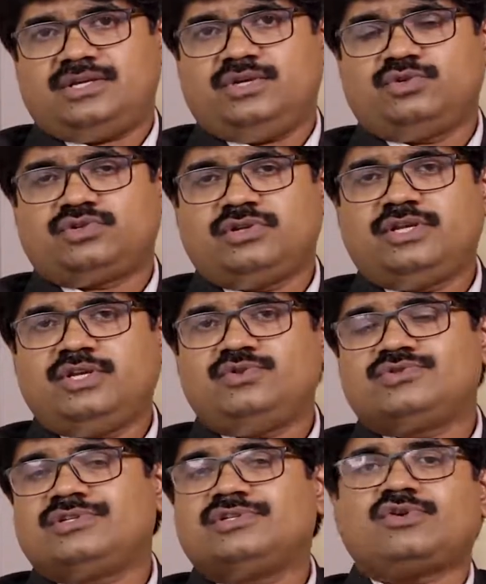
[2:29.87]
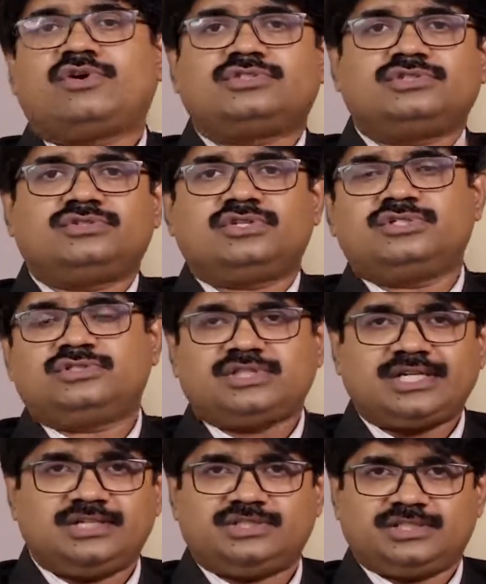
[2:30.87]
usually used in concentration
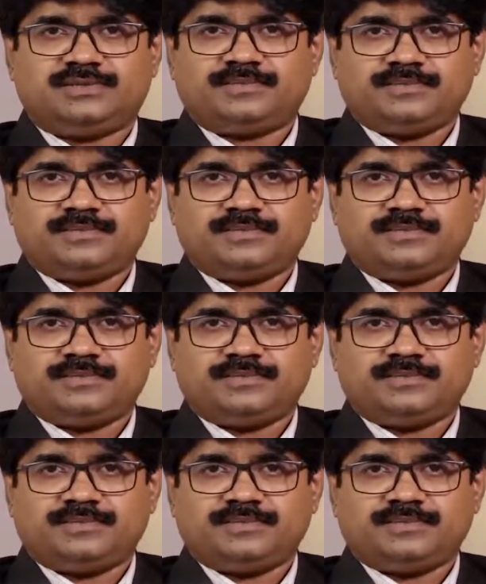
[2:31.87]
strategy.